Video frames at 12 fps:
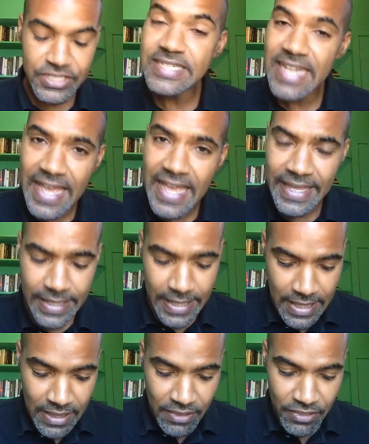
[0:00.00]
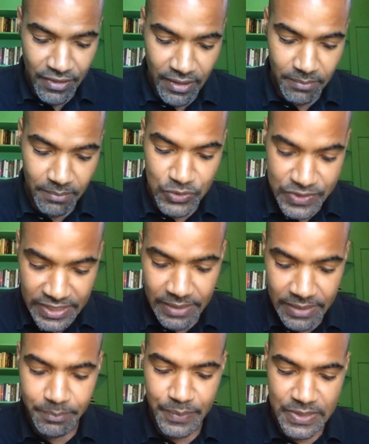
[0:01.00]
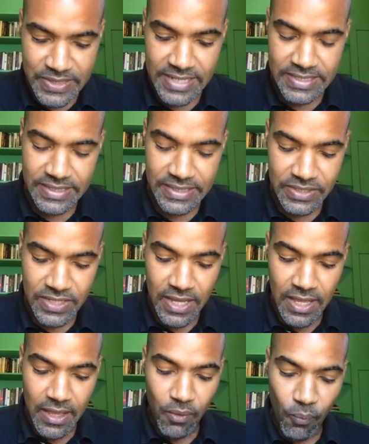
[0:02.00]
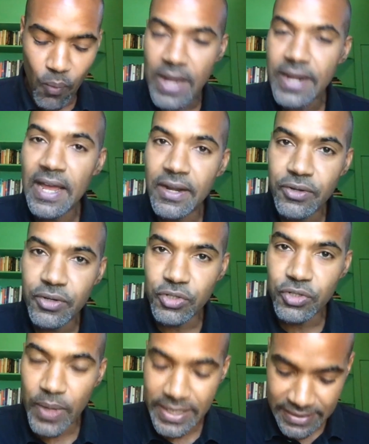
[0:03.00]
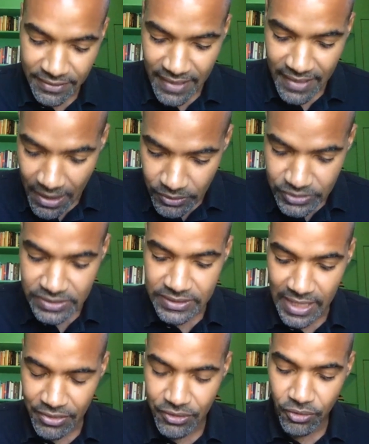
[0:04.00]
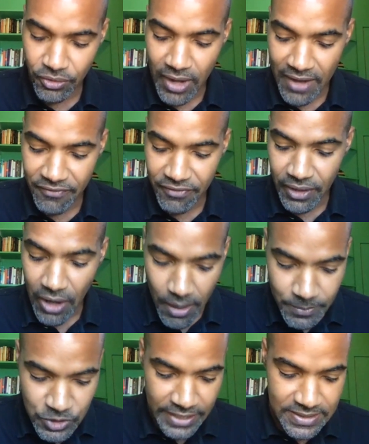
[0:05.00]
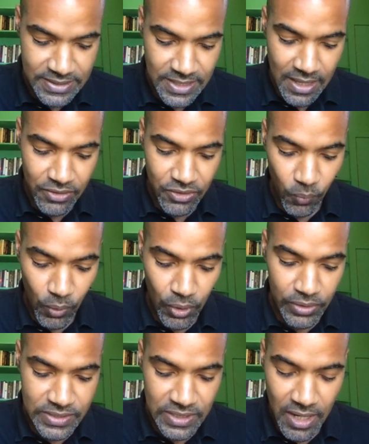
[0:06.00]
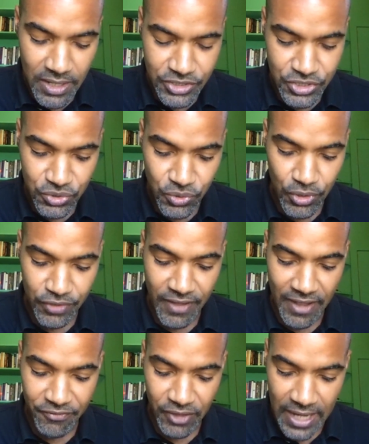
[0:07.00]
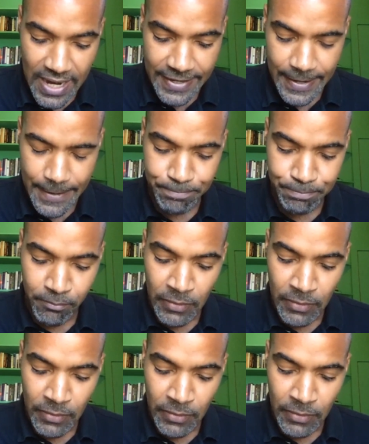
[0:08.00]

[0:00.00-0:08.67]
today, the museum possesses 120,000 ethnographic objects, the world's largest hoard of Africana.